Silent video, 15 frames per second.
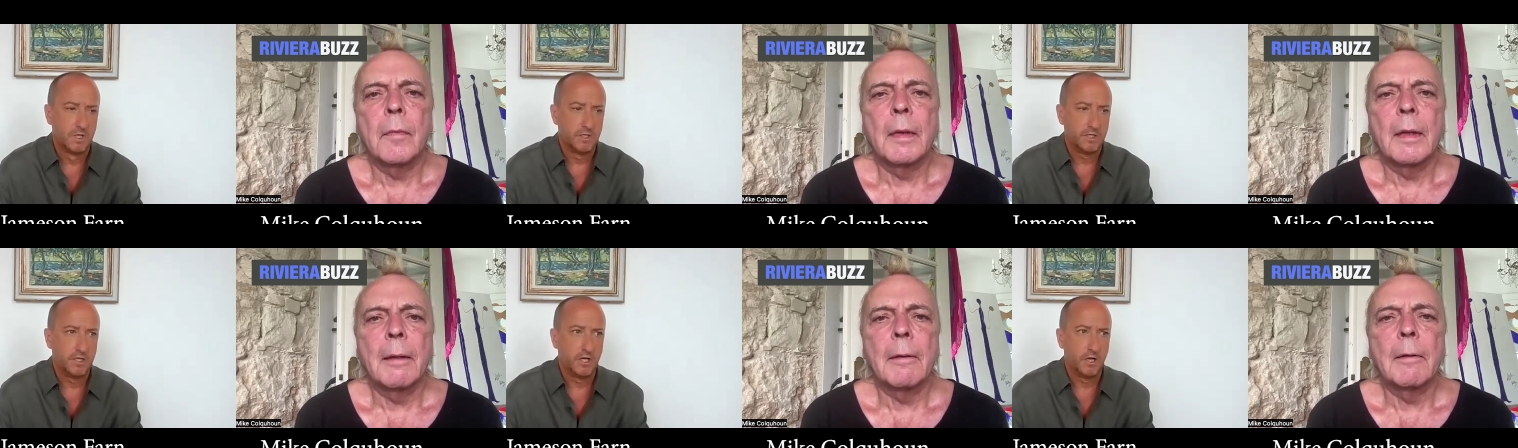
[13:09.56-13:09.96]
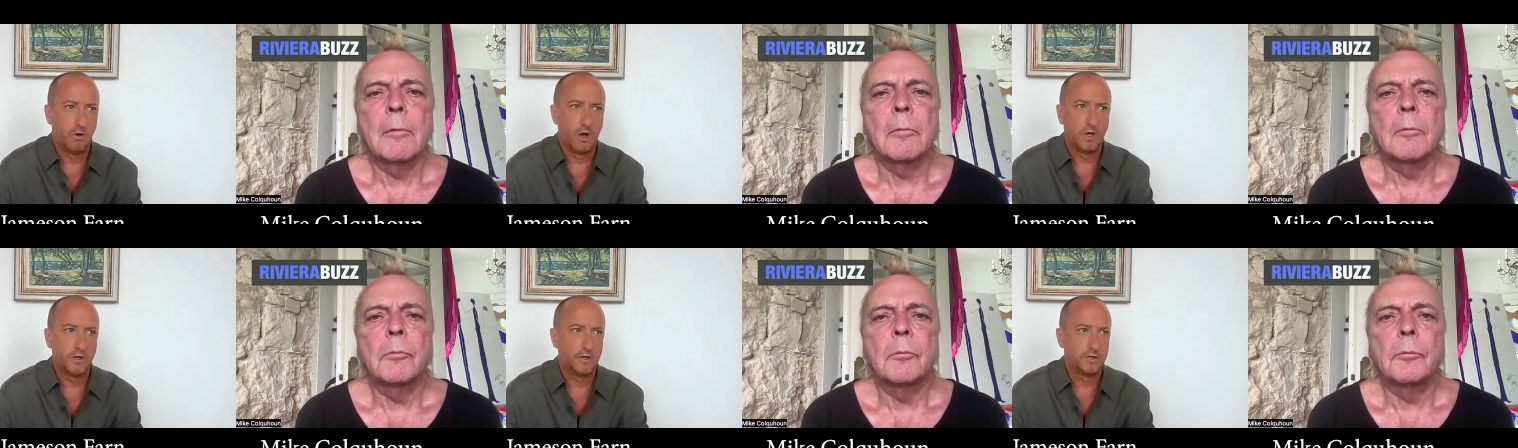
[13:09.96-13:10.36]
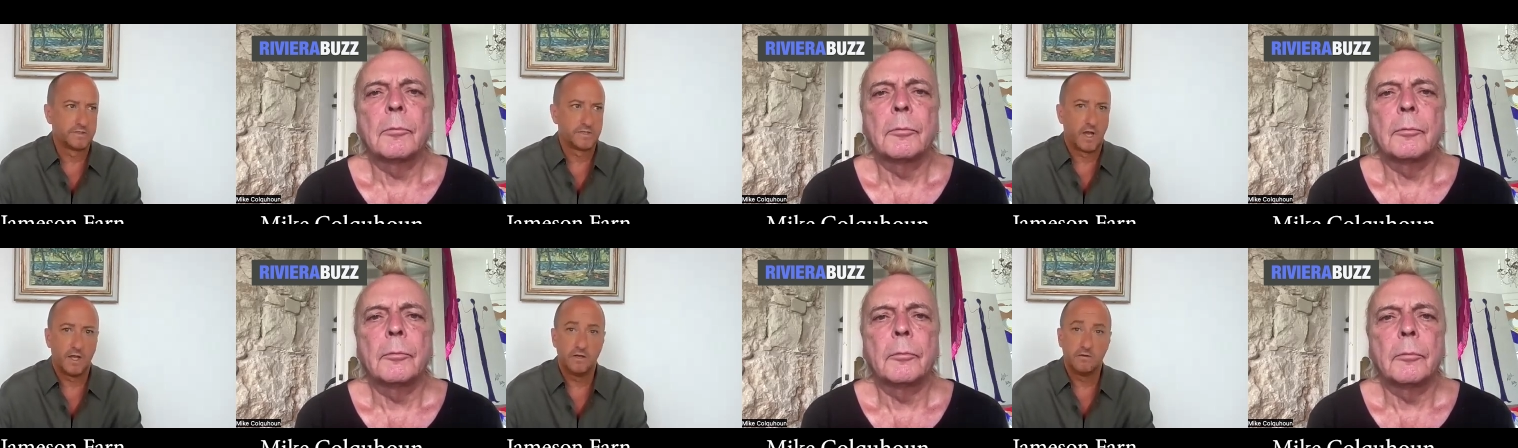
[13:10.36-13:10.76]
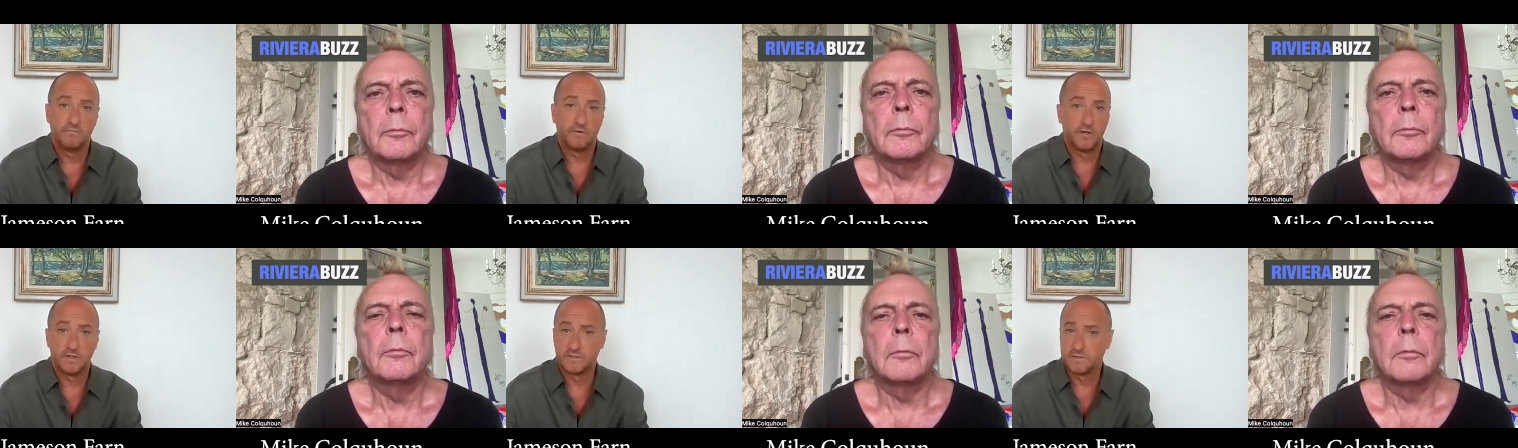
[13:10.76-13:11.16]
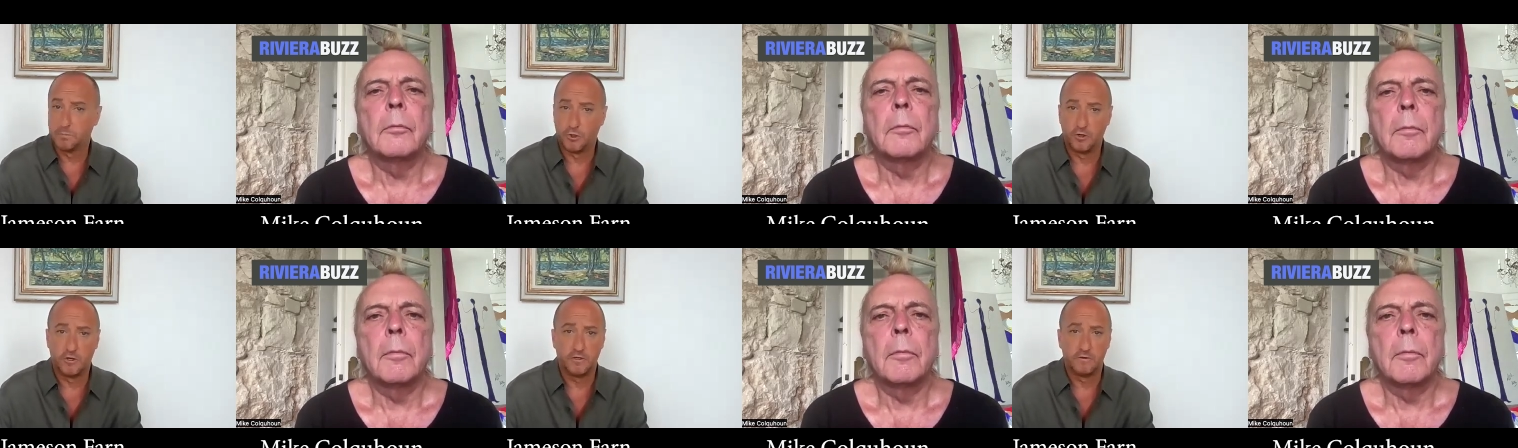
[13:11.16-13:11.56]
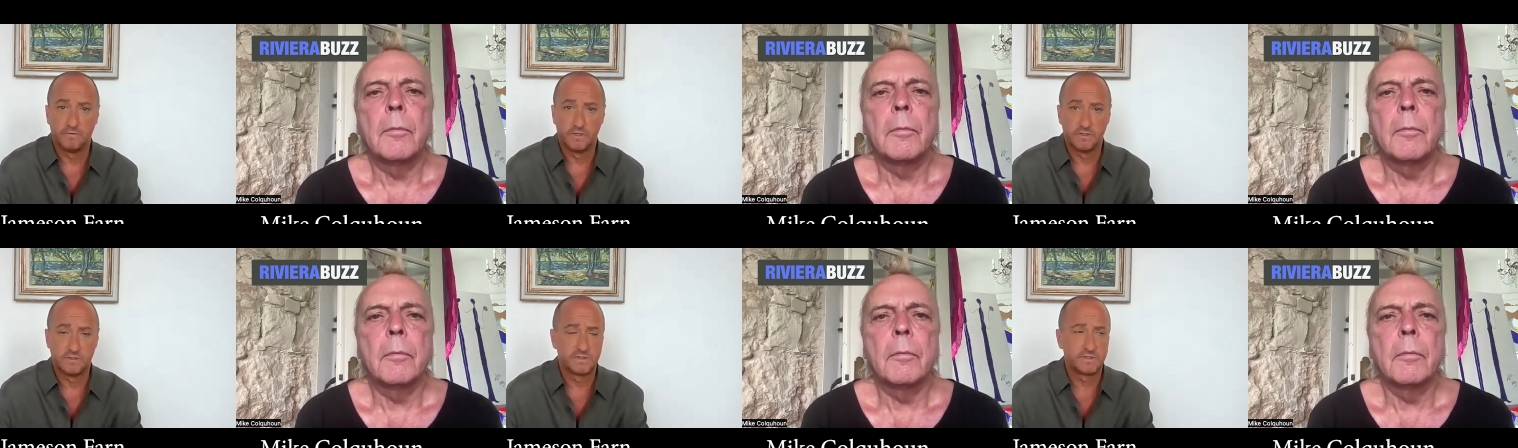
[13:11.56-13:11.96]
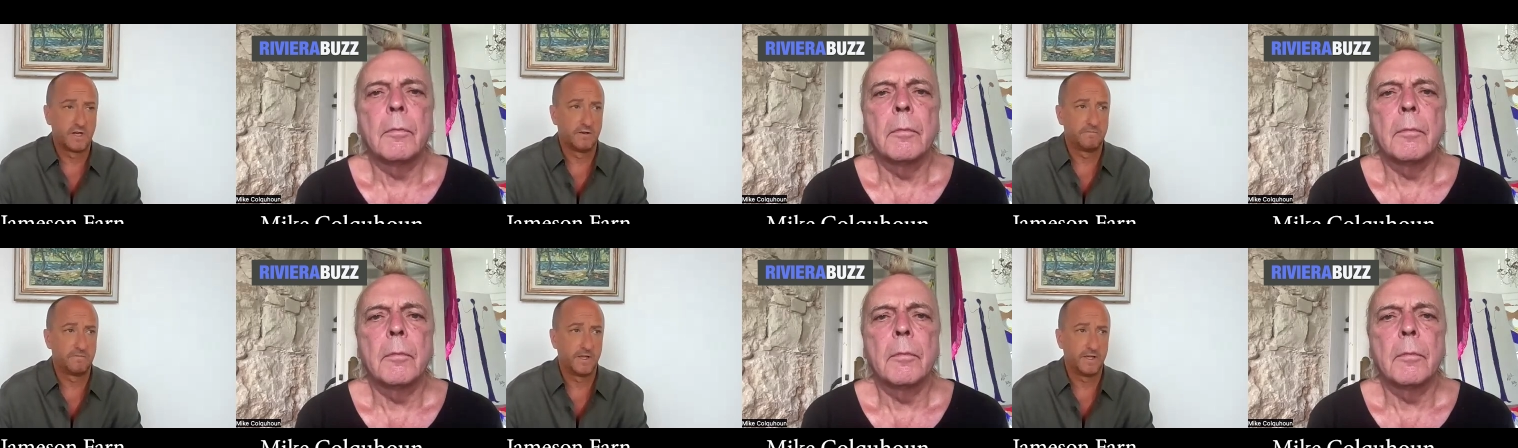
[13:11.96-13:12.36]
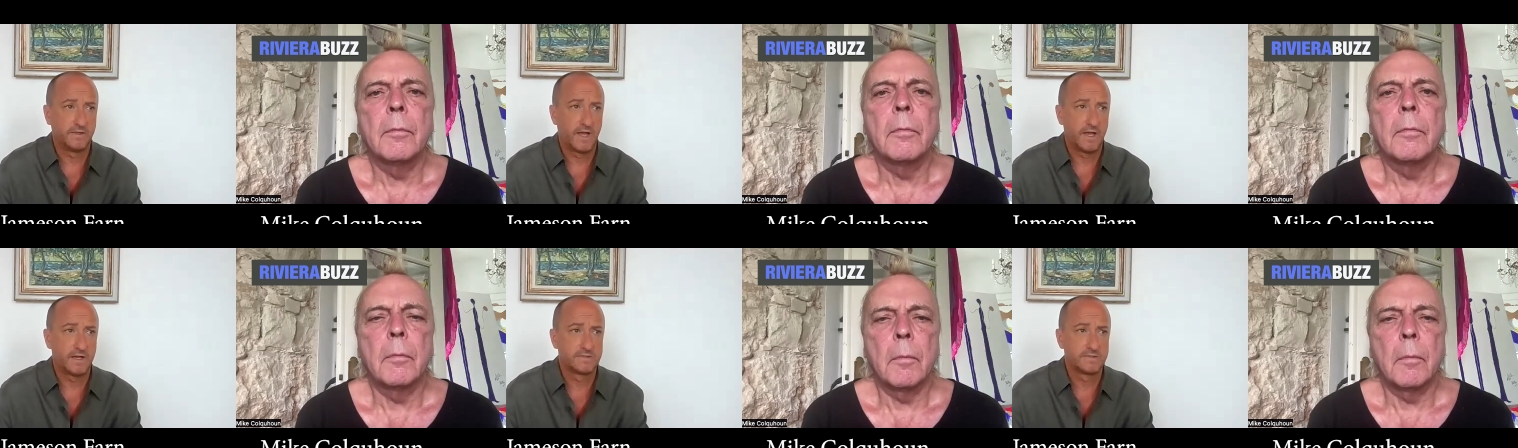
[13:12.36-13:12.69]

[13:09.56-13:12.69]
Speaker 1: you know, on our side and very supportive and stuff like that.